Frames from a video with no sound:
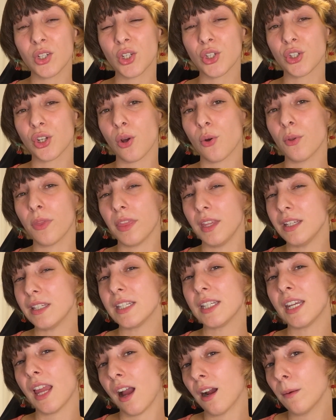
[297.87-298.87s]
showed
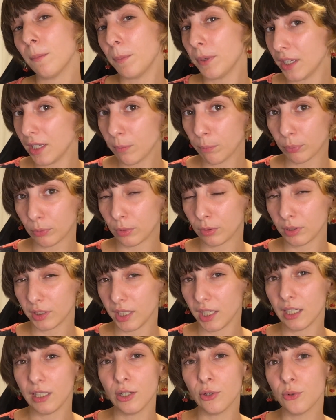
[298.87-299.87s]
these young people
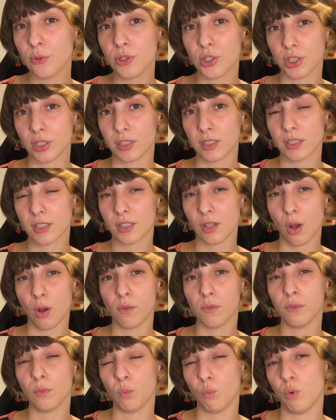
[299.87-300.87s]
illusions
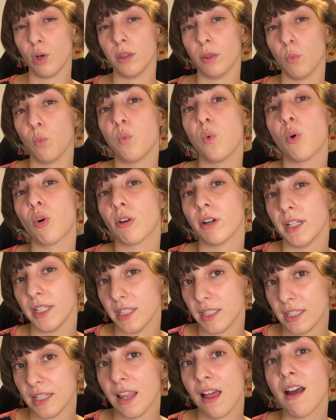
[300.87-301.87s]
of what war
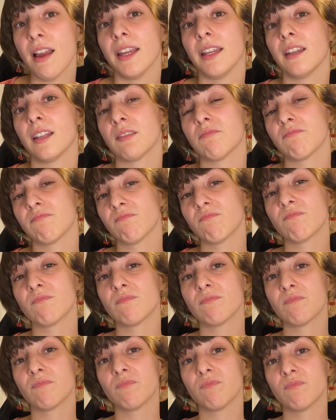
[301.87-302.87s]
is like.
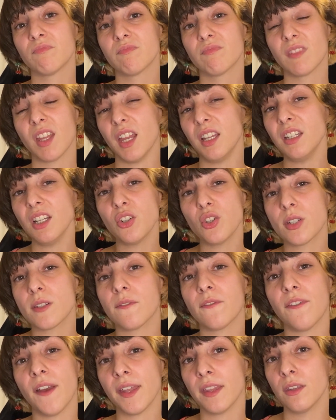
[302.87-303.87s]
And they just
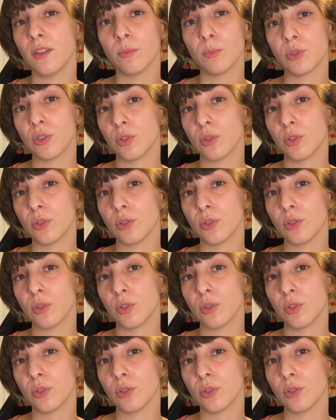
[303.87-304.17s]
fed them